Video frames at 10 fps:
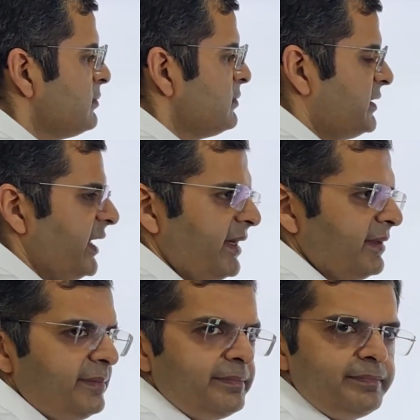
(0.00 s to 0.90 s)

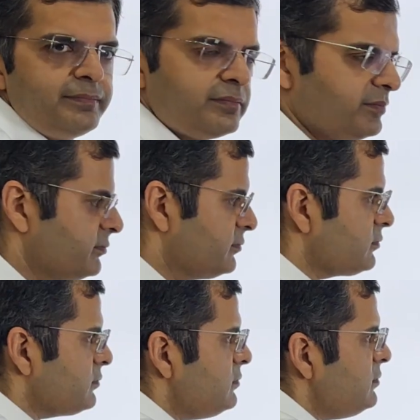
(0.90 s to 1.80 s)
then
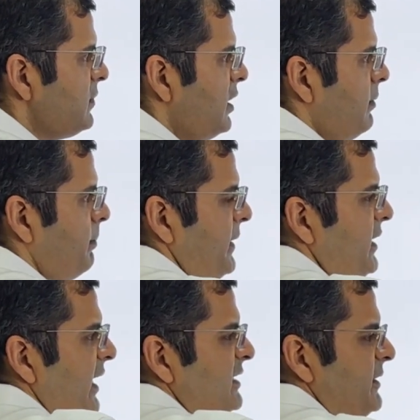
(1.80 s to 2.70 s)

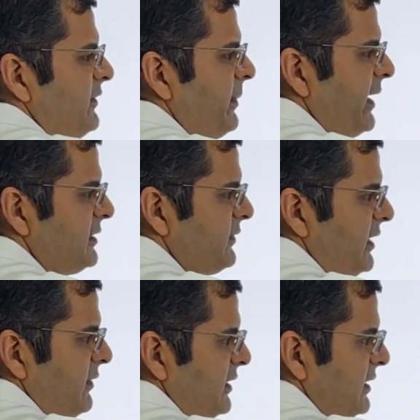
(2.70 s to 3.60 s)
p lies between minus 1
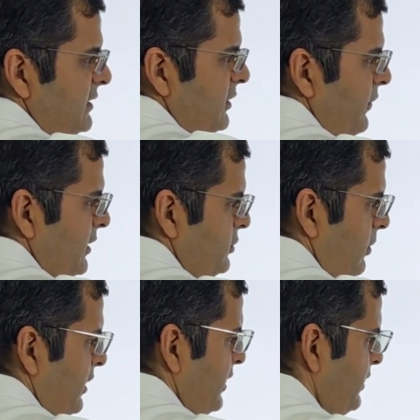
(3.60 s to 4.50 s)
and 1. This is the first
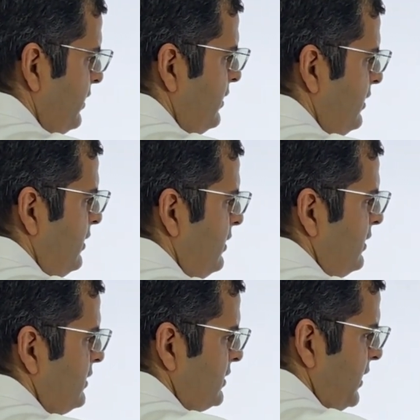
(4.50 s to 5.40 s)
quadrant,
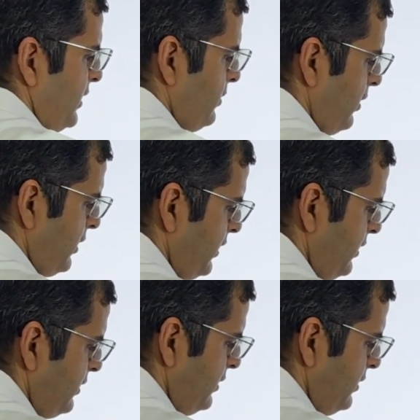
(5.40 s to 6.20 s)
second quadrant,